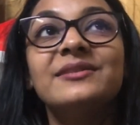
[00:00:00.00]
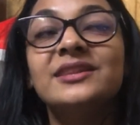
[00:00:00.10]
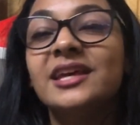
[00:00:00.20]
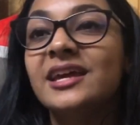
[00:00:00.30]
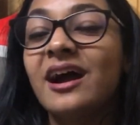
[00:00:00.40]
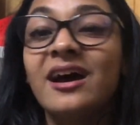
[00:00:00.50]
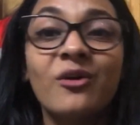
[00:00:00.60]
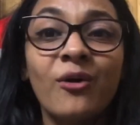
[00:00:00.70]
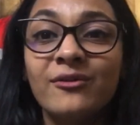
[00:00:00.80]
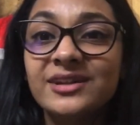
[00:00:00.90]
They are
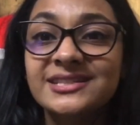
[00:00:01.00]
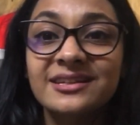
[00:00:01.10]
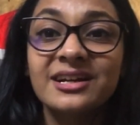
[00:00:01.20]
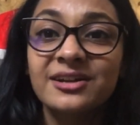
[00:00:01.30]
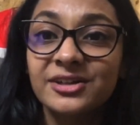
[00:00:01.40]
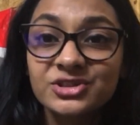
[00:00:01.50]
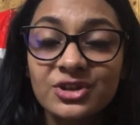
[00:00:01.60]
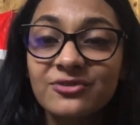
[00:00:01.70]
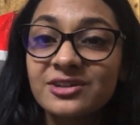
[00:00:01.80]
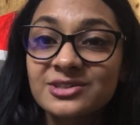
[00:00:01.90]
always at a crunch
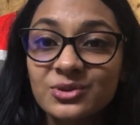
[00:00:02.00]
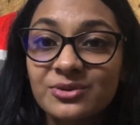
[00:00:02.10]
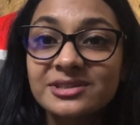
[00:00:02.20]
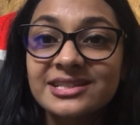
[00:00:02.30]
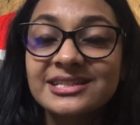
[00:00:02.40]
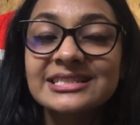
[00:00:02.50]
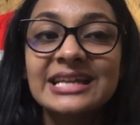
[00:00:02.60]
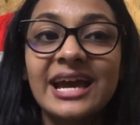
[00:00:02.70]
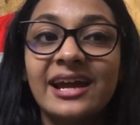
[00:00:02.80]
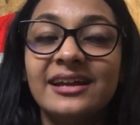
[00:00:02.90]
of resources,
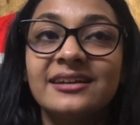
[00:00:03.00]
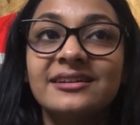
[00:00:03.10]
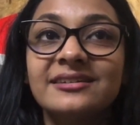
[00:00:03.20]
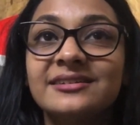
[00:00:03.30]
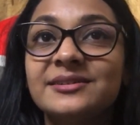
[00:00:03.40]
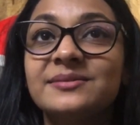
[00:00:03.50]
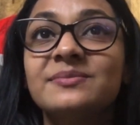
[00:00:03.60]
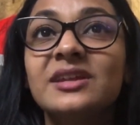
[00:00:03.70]
and